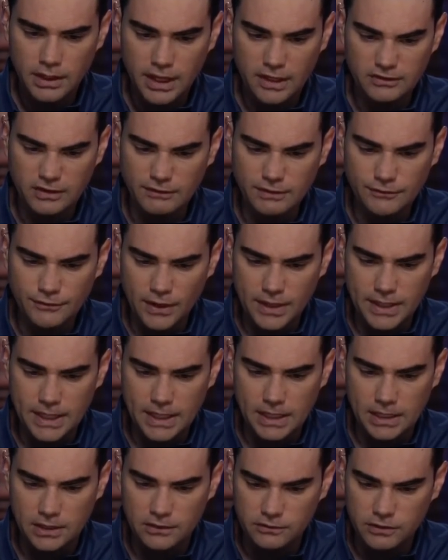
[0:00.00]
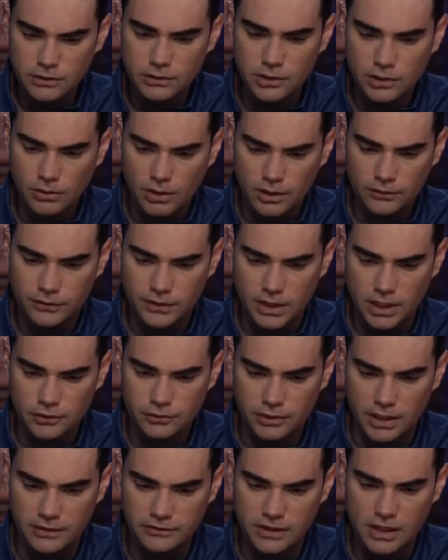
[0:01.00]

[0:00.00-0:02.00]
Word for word: As heavy fighting continued across the country on